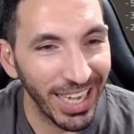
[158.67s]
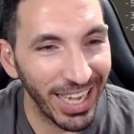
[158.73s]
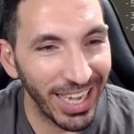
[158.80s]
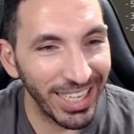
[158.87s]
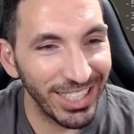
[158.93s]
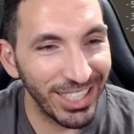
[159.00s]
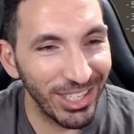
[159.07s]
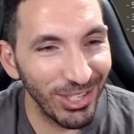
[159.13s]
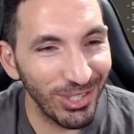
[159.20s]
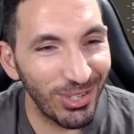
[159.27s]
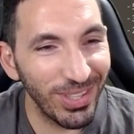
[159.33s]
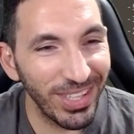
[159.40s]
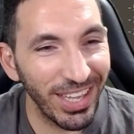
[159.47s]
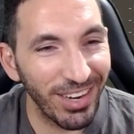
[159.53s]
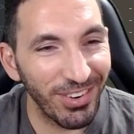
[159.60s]
Uh, due
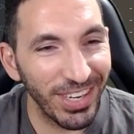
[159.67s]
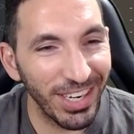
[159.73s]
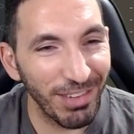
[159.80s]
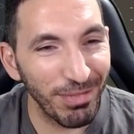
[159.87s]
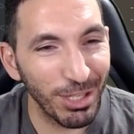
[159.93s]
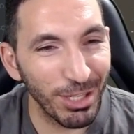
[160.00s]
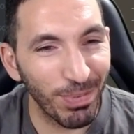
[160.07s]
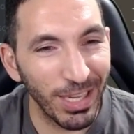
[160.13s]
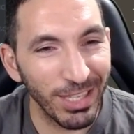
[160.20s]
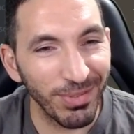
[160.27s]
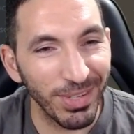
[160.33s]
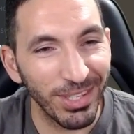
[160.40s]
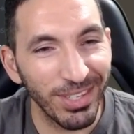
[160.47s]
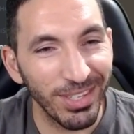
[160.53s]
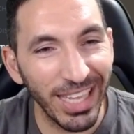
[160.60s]
to the arena
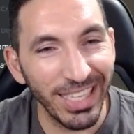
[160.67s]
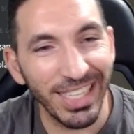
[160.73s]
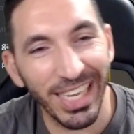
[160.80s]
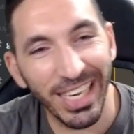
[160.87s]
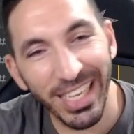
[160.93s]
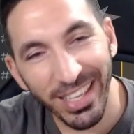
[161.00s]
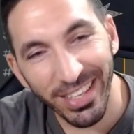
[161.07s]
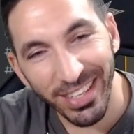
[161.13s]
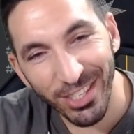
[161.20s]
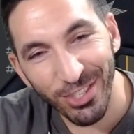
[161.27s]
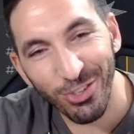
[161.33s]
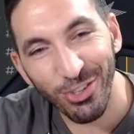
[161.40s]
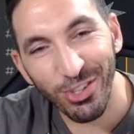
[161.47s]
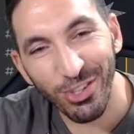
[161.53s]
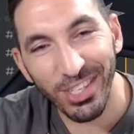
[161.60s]
misplacement, today's technical
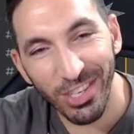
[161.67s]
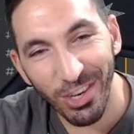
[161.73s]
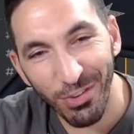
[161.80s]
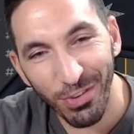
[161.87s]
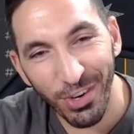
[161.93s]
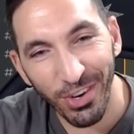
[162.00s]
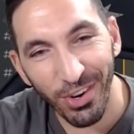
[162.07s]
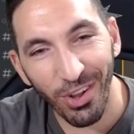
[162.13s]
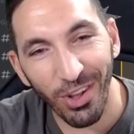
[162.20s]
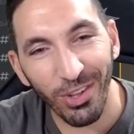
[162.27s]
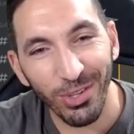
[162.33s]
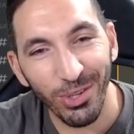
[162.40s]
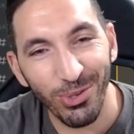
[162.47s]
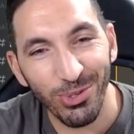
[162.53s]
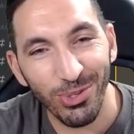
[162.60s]
issues on the server,
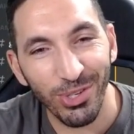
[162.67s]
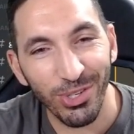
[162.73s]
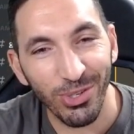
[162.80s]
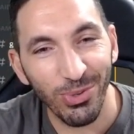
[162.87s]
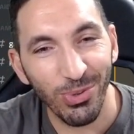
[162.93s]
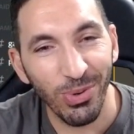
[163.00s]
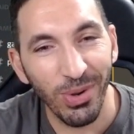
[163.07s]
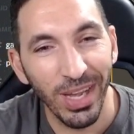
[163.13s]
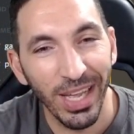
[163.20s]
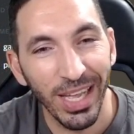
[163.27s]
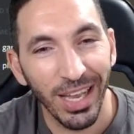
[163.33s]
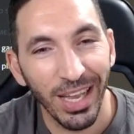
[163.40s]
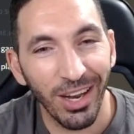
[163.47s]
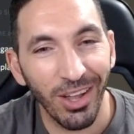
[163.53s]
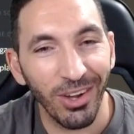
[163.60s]
all users who
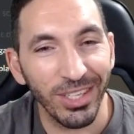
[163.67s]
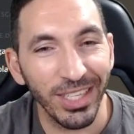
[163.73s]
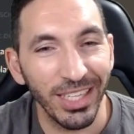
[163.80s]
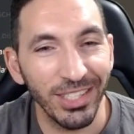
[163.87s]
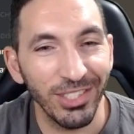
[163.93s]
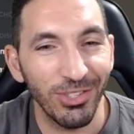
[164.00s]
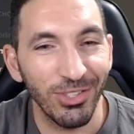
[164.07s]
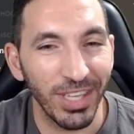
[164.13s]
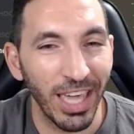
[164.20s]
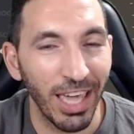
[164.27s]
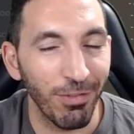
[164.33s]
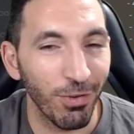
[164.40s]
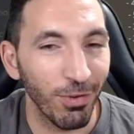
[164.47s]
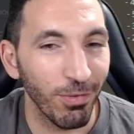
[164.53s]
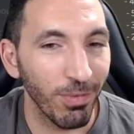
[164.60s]
logged into the
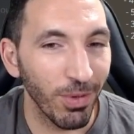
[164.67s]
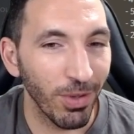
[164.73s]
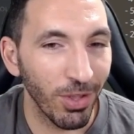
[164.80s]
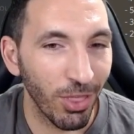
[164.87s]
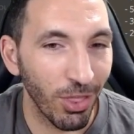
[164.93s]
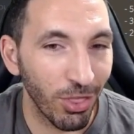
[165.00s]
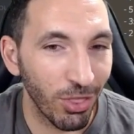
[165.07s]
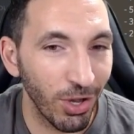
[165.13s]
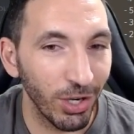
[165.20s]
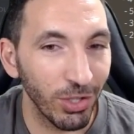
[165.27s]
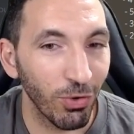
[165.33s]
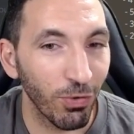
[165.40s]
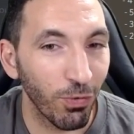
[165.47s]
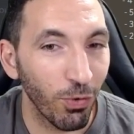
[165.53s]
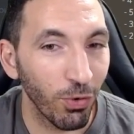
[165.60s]
game from the 3rd
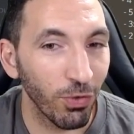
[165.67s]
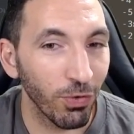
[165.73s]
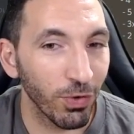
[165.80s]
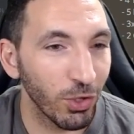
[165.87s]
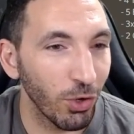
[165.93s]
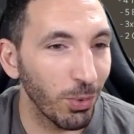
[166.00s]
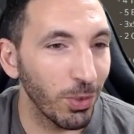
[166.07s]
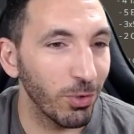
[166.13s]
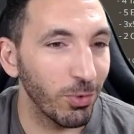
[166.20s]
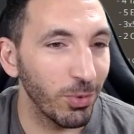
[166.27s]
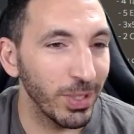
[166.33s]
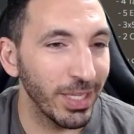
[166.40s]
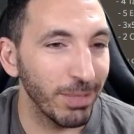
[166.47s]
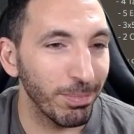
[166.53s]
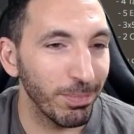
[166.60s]
or 4th of October
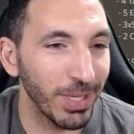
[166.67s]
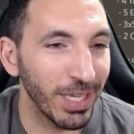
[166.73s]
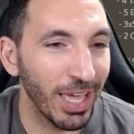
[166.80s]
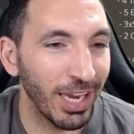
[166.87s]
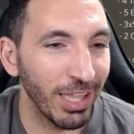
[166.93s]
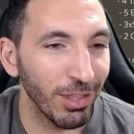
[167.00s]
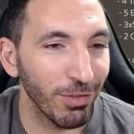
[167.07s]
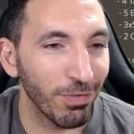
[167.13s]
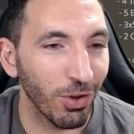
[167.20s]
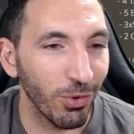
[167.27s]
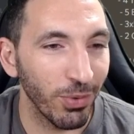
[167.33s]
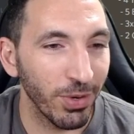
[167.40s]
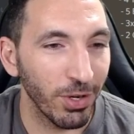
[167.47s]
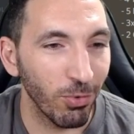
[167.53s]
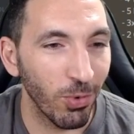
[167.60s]
will be getting the
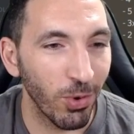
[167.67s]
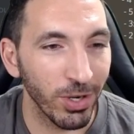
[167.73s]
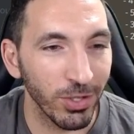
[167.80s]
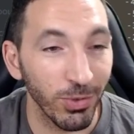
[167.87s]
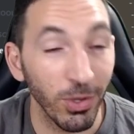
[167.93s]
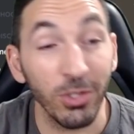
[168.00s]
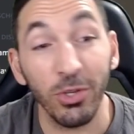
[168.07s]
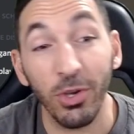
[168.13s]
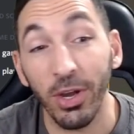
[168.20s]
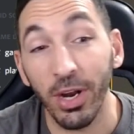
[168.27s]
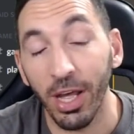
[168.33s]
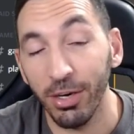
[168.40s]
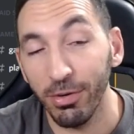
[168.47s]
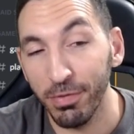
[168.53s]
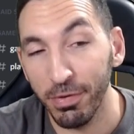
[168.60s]
following rewards. You also got
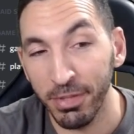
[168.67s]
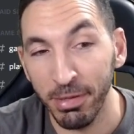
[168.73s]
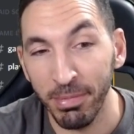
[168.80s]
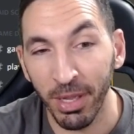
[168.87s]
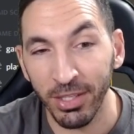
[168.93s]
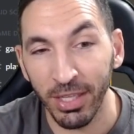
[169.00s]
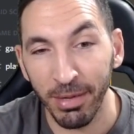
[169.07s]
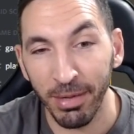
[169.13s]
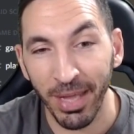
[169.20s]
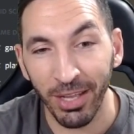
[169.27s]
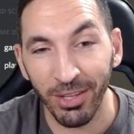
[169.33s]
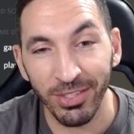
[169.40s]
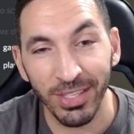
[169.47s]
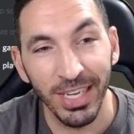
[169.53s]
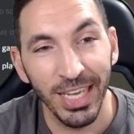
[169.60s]
150
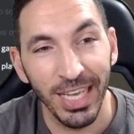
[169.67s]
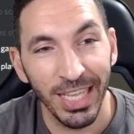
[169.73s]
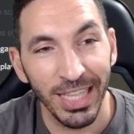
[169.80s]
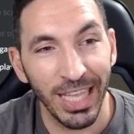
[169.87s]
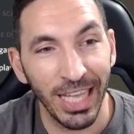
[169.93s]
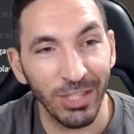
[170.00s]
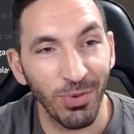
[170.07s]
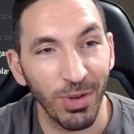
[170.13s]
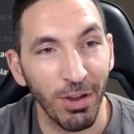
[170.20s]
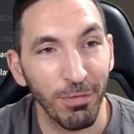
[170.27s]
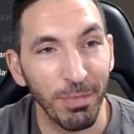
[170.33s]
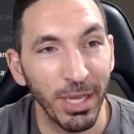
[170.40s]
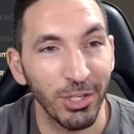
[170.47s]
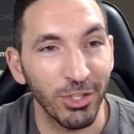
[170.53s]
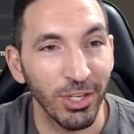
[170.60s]
multi-battles. That's what
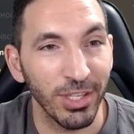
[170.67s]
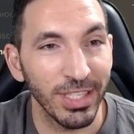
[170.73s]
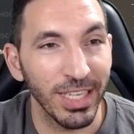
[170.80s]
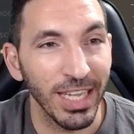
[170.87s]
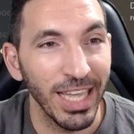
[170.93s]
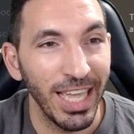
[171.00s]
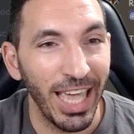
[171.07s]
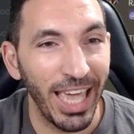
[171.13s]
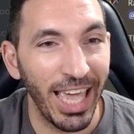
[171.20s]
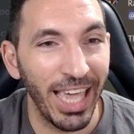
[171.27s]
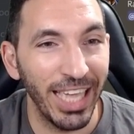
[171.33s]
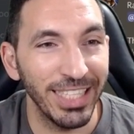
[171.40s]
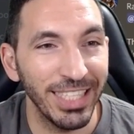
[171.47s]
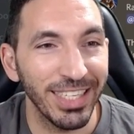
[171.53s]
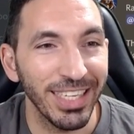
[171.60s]
I've mentioned.
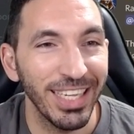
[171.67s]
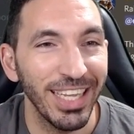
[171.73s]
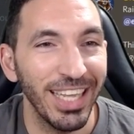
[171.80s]
And